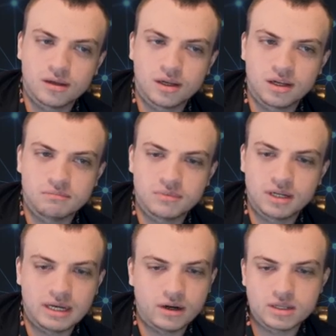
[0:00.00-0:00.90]
And
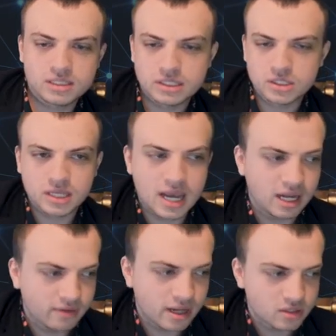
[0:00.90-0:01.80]
I honestly just can't
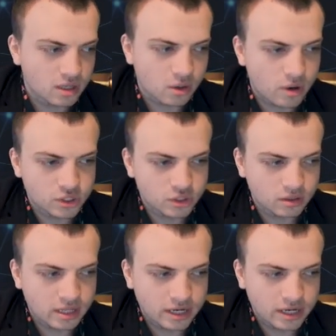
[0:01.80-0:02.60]
even answer that question.